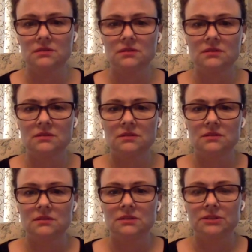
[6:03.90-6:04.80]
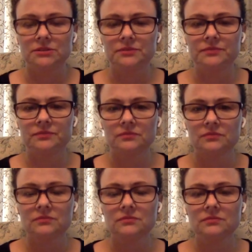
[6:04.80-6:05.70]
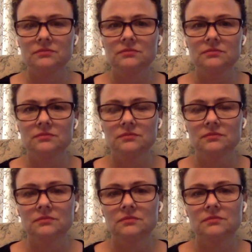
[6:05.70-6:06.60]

(not speaking)